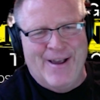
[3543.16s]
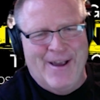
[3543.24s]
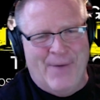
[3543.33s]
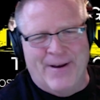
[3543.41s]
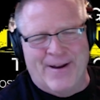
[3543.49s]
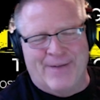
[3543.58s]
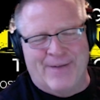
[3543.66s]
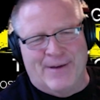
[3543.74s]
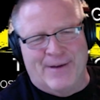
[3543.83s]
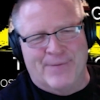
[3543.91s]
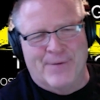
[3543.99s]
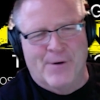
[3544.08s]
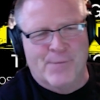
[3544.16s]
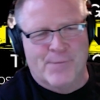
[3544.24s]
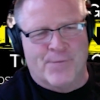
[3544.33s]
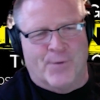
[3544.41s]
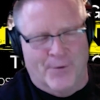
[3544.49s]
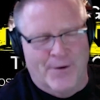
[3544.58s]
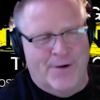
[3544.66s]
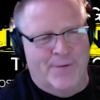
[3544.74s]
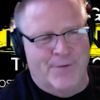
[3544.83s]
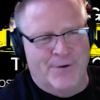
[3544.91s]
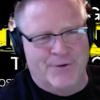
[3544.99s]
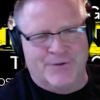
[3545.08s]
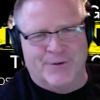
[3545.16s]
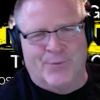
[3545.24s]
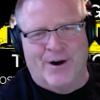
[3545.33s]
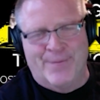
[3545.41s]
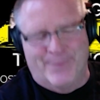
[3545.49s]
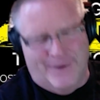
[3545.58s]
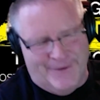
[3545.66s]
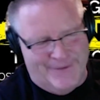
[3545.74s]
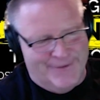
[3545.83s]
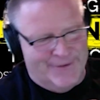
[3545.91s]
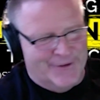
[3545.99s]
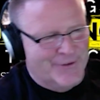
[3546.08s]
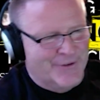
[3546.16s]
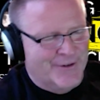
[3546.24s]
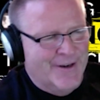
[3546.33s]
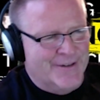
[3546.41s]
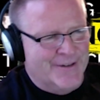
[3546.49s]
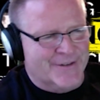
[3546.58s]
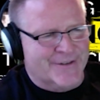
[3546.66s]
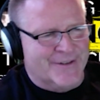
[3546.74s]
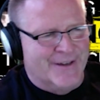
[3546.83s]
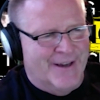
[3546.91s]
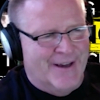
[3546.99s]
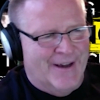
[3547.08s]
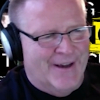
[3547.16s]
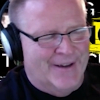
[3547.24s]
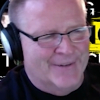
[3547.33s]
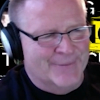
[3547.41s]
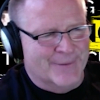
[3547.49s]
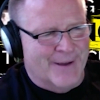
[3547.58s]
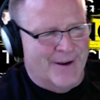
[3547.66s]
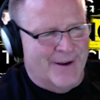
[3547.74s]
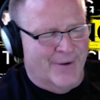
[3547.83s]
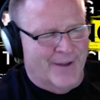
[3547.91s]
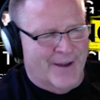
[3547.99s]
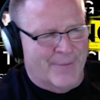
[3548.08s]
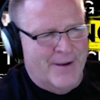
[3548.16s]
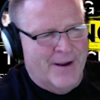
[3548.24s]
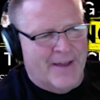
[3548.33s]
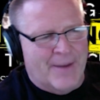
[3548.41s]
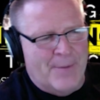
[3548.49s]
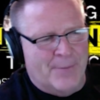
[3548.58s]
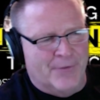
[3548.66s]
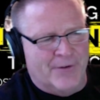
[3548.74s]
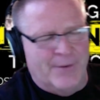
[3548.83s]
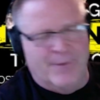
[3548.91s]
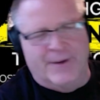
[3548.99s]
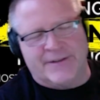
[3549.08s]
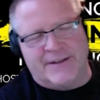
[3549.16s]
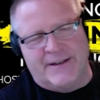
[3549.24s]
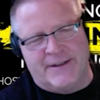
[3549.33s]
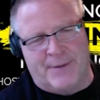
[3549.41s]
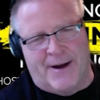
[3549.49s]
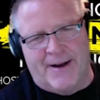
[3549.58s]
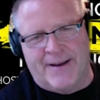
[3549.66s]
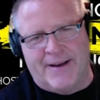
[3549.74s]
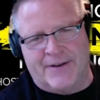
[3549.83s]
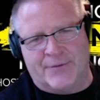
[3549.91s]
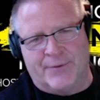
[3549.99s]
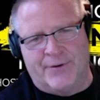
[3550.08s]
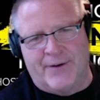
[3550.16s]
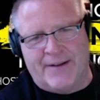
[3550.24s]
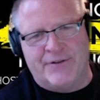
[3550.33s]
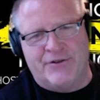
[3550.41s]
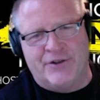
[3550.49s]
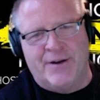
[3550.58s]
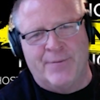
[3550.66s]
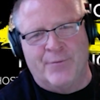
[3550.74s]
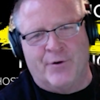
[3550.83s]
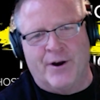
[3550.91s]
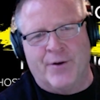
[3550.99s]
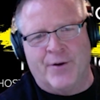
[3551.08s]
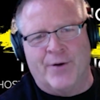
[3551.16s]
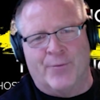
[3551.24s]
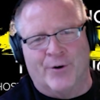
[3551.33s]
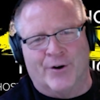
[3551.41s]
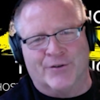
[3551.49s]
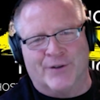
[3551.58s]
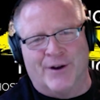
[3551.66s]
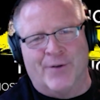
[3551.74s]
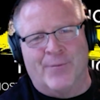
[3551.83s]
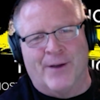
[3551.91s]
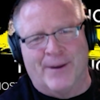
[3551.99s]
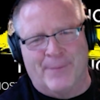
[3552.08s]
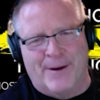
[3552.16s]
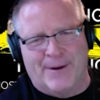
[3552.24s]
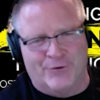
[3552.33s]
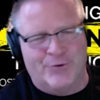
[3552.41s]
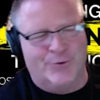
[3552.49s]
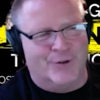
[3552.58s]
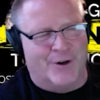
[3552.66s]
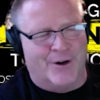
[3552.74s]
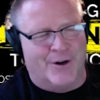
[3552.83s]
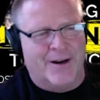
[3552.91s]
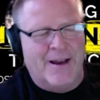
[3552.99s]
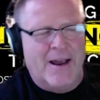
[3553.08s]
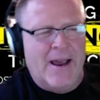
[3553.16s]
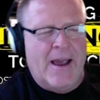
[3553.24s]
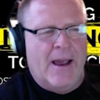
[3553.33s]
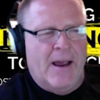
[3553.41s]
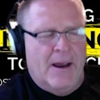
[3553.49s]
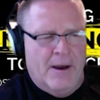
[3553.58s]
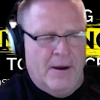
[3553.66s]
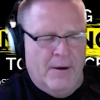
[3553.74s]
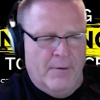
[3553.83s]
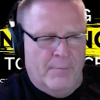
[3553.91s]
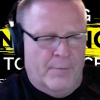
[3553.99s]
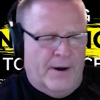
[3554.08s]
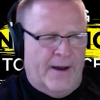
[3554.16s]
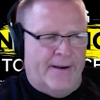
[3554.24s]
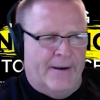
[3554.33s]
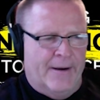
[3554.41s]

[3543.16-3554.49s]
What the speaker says: we could have like 4 interviews in one. But just I know a lot of people seem to listen to these podcasts when they're at the gym or on the way to work, so I don't want to make them too long. But